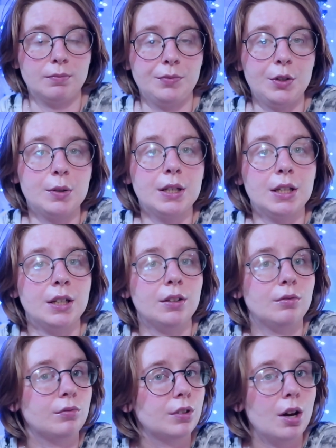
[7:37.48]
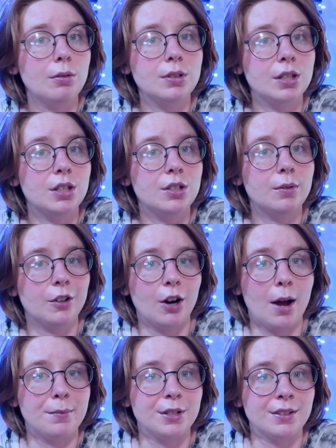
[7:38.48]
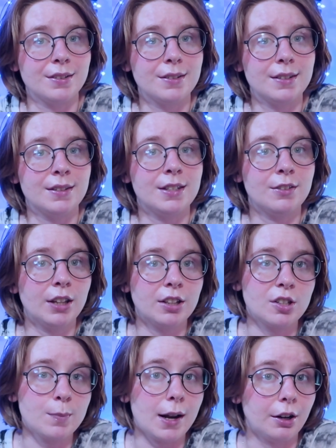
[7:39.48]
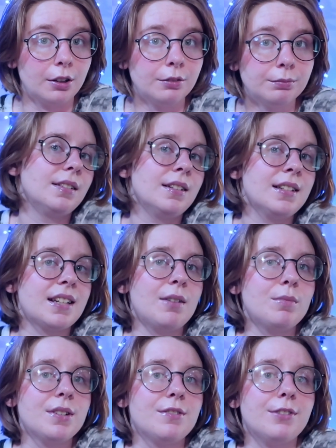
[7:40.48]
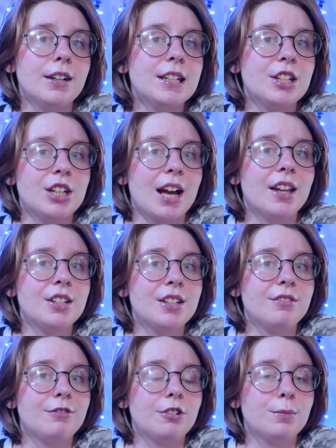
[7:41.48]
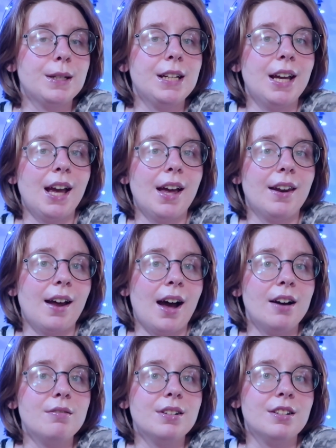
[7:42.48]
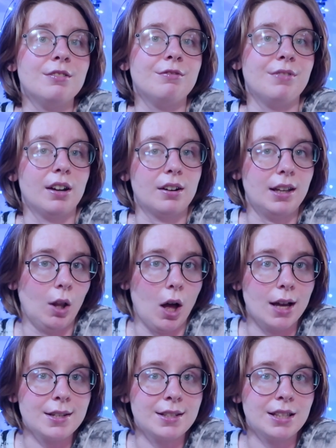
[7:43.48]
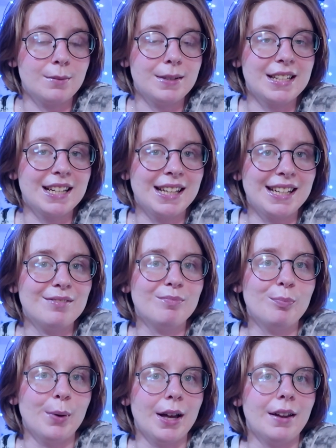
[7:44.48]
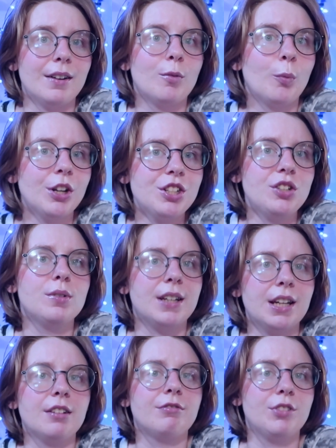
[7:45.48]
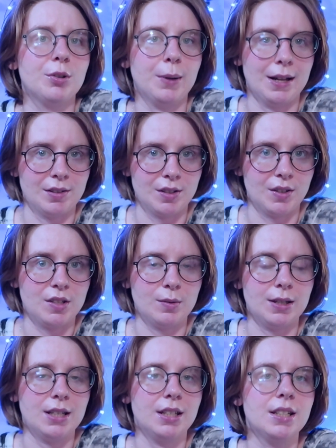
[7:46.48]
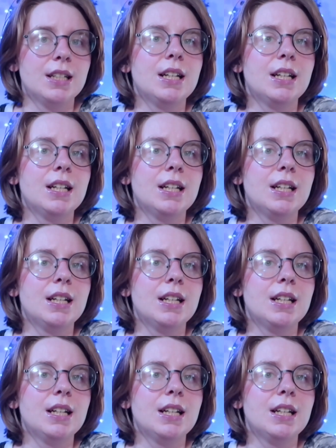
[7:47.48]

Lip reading: you can go to the 2 other options and see if you like those better. This game was very challenging for me, and I was very lost in the beginning, but once you get a few rounds into it